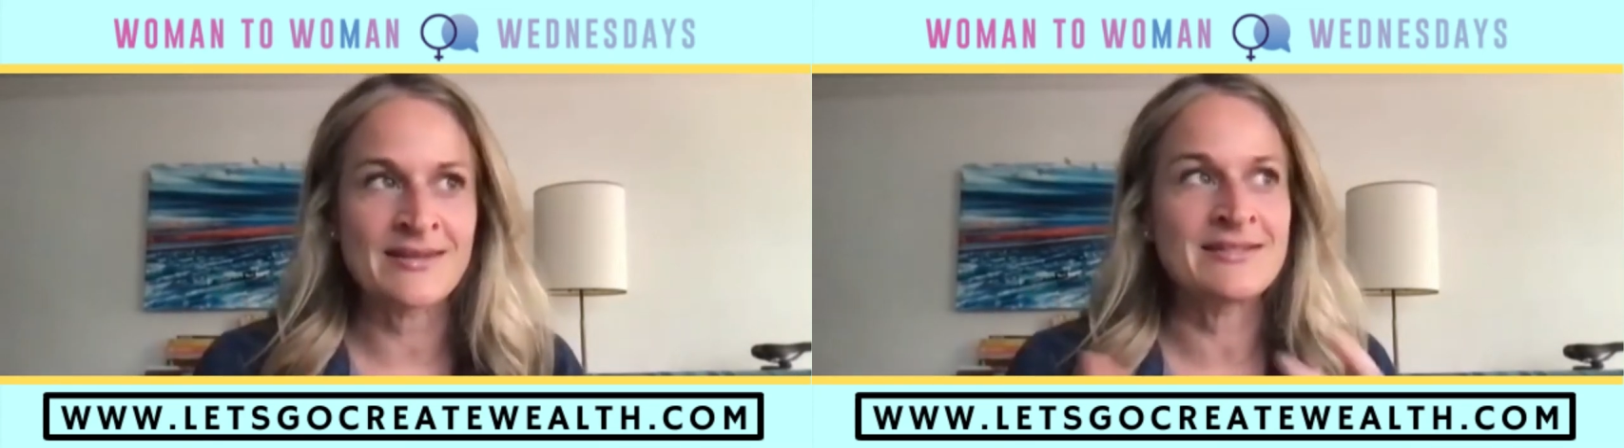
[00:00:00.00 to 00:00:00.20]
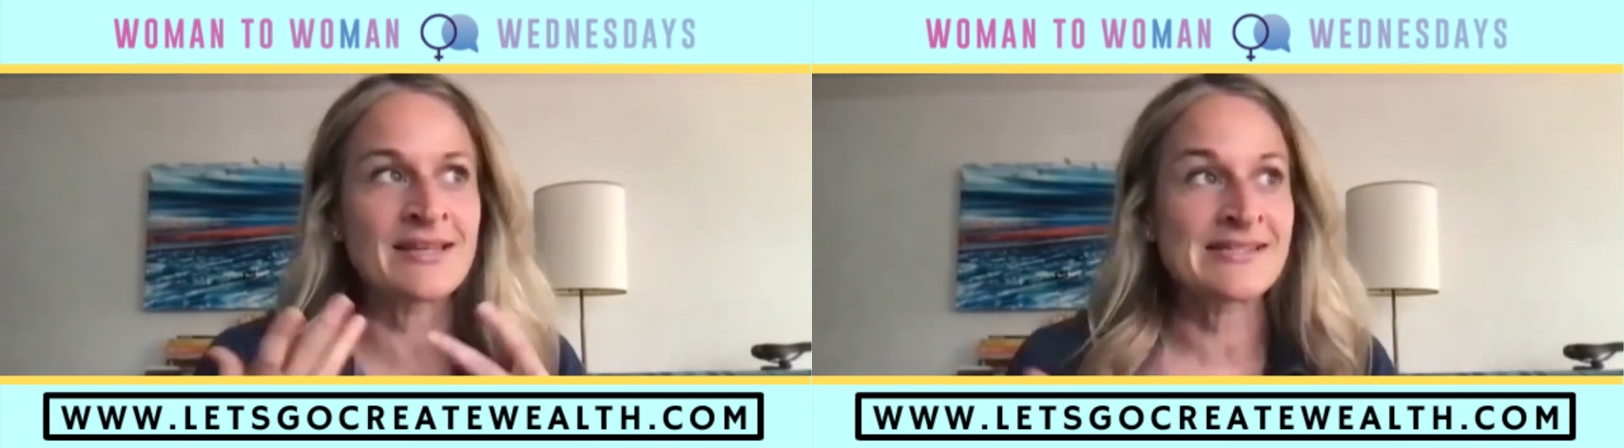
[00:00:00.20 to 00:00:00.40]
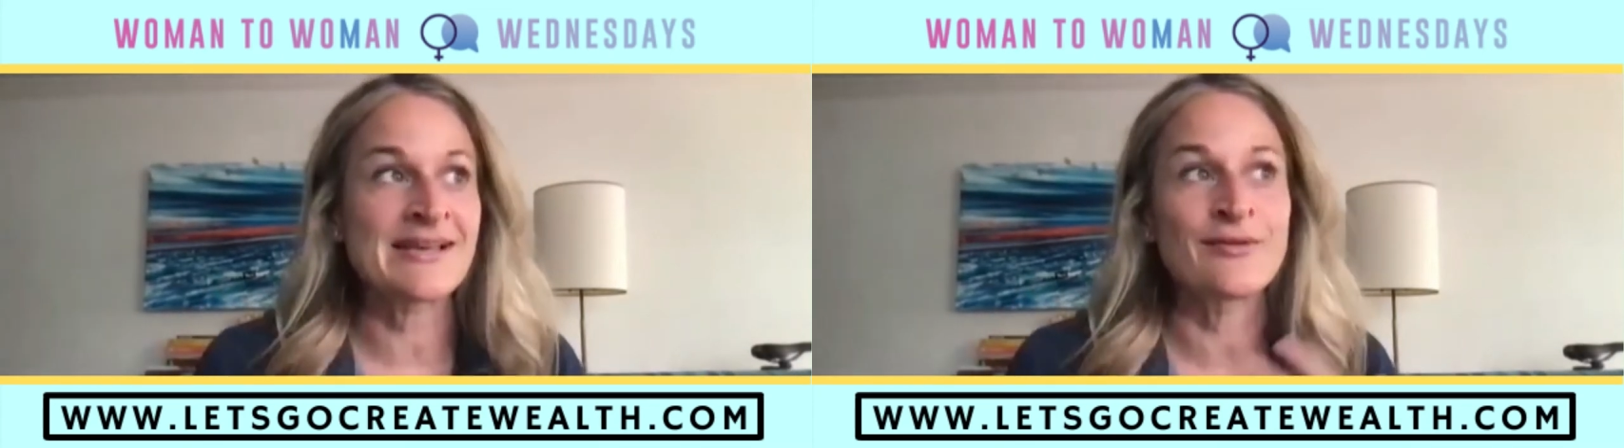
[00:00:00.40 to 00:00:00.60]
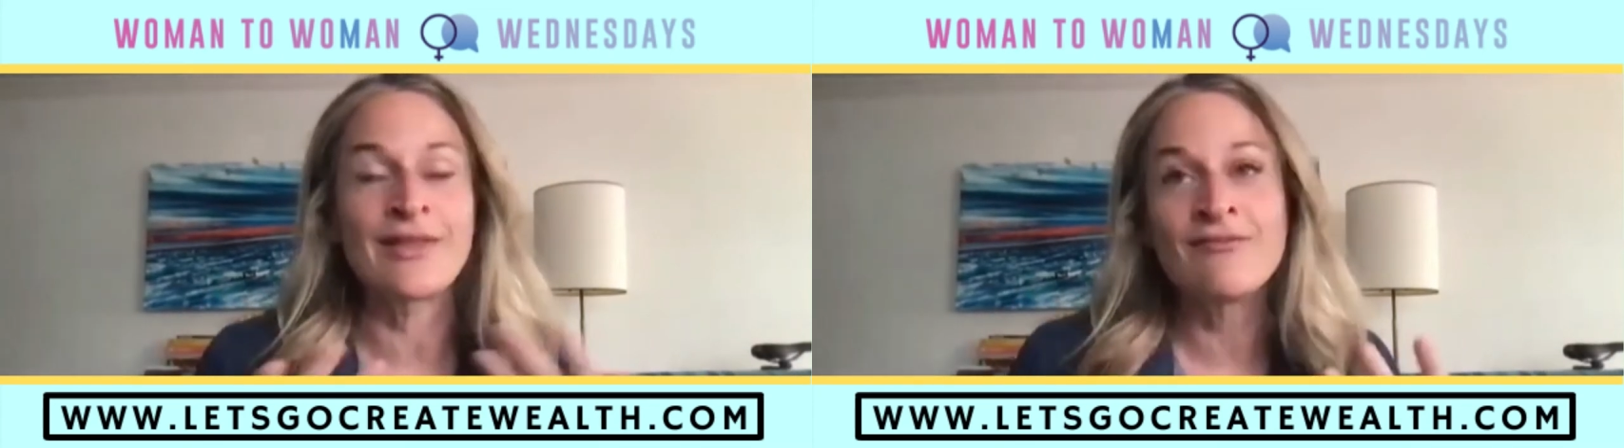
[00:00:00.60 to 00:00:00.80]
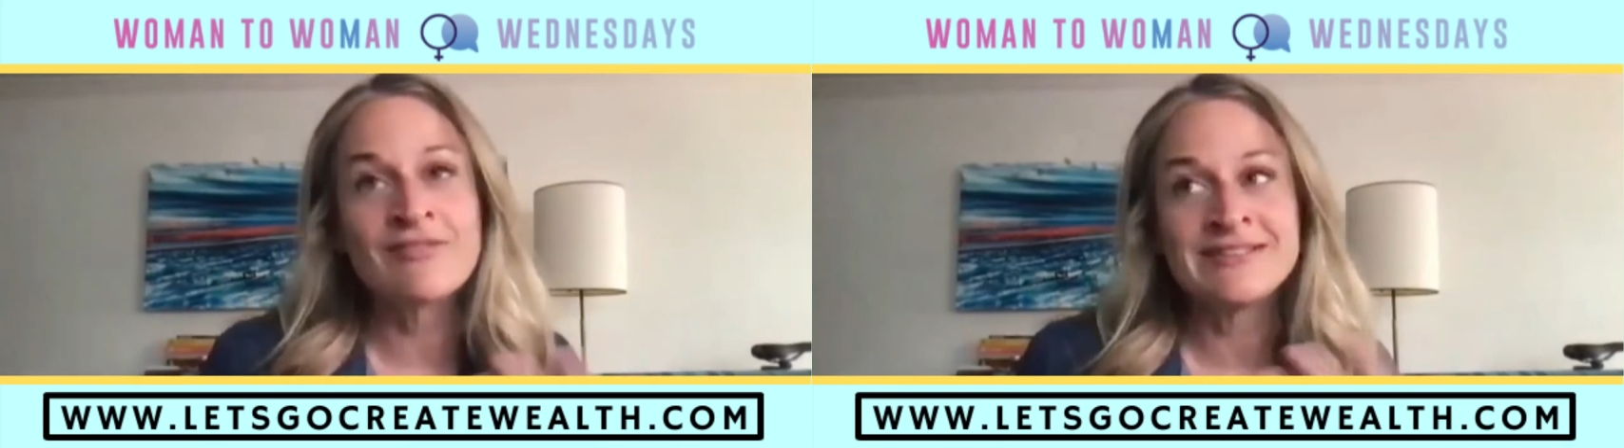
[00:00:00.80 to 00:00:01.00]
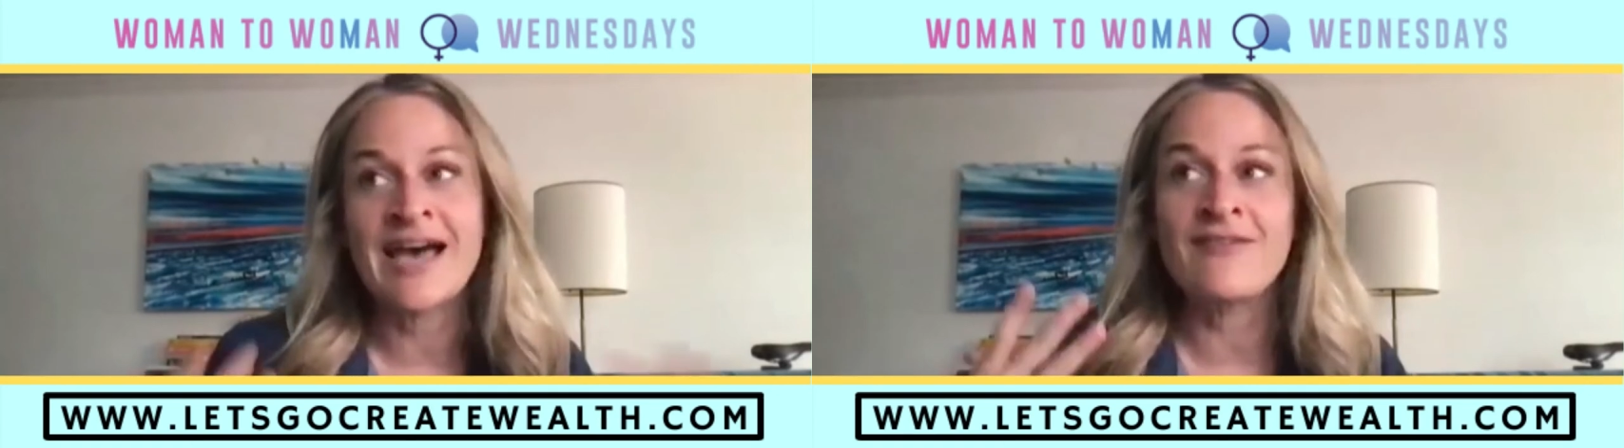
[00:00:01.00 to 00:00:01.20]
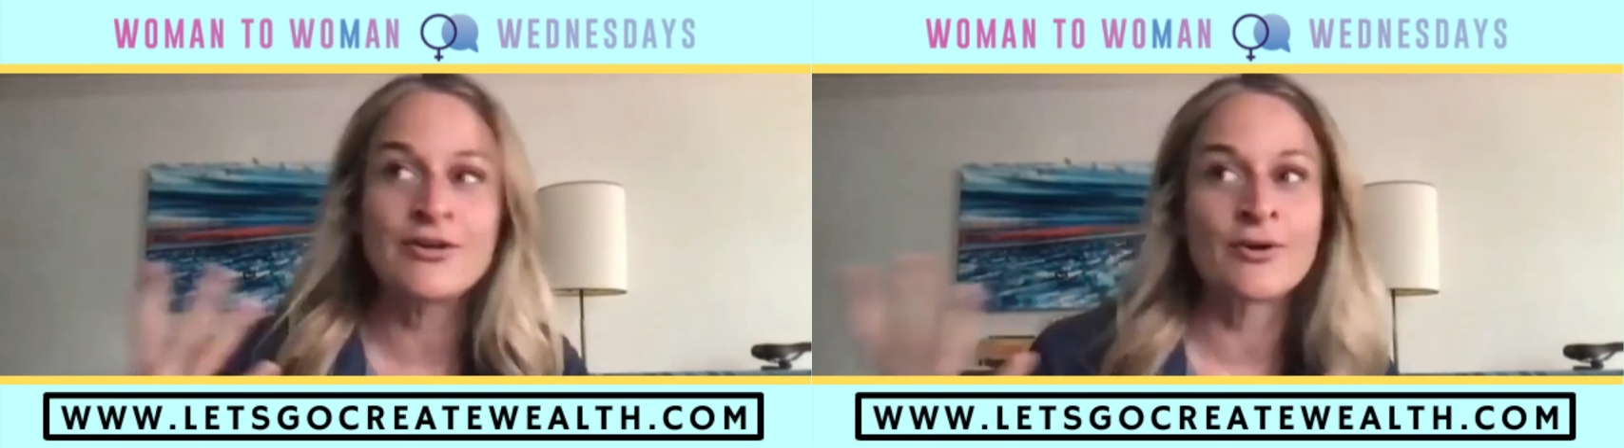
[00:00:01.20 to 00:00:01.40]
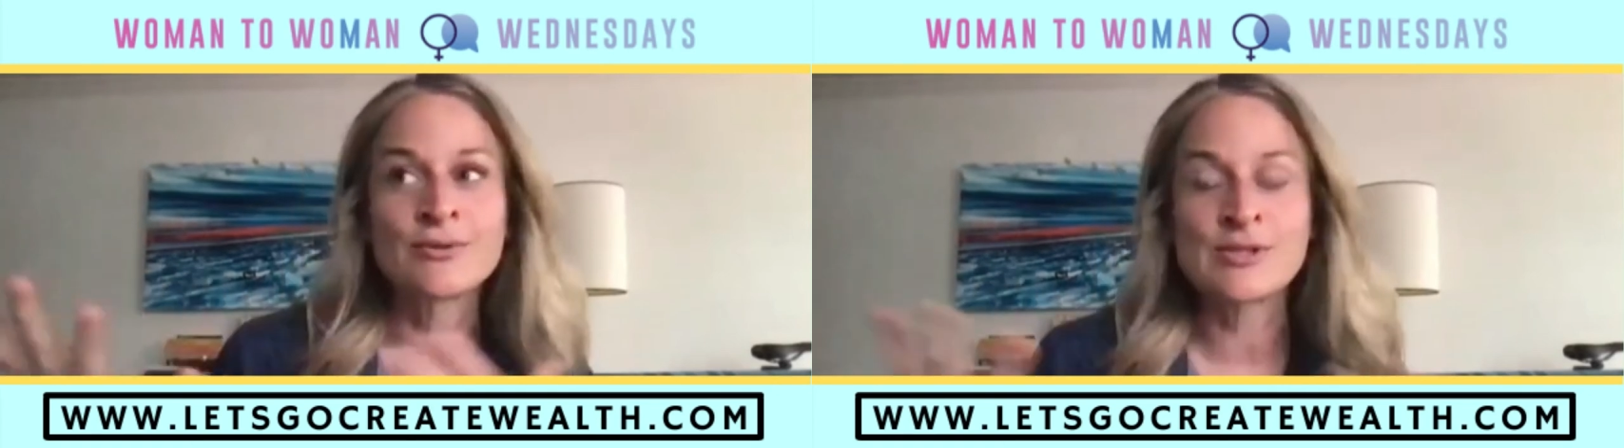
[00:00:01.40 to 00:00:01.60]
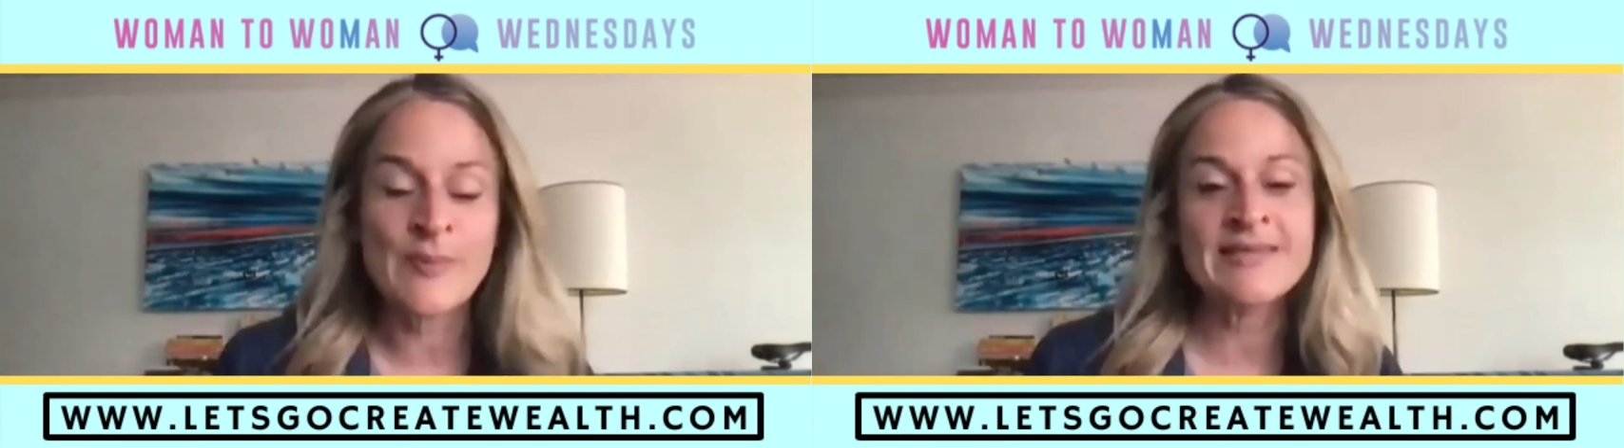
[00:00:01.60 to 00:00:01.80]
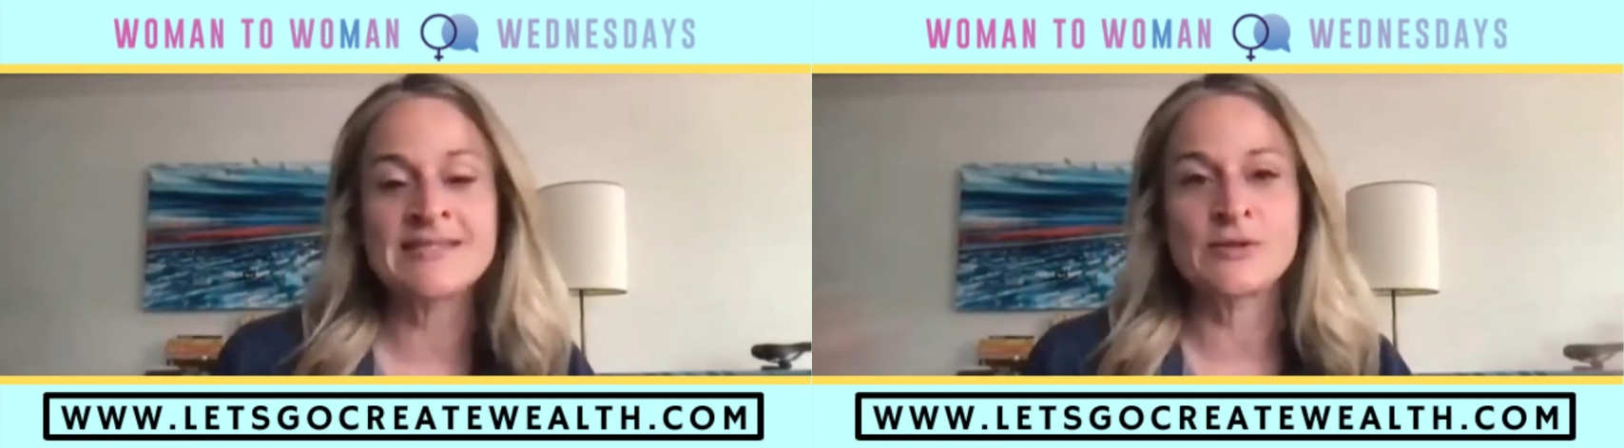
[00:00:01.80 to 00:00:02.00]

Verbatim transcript: does sound lovely to have your own space,